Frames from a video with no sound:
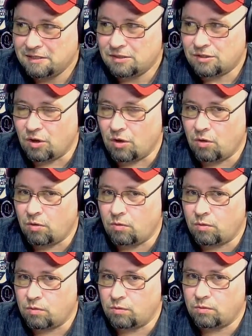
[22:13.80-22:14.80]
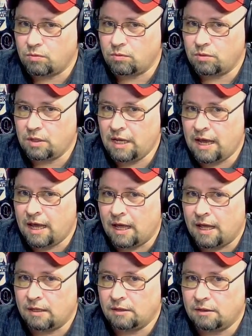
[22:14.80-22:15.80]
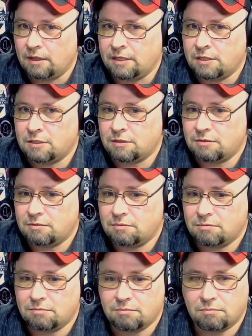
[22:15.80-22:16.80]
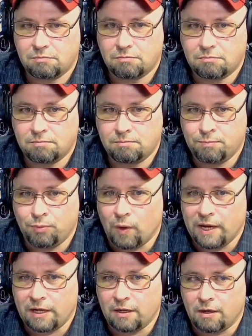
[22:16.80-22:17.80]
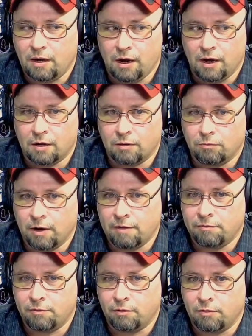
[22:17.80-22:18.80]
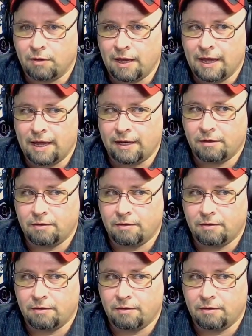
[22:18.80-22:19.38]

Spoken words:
So, yeah, let's point our rifle at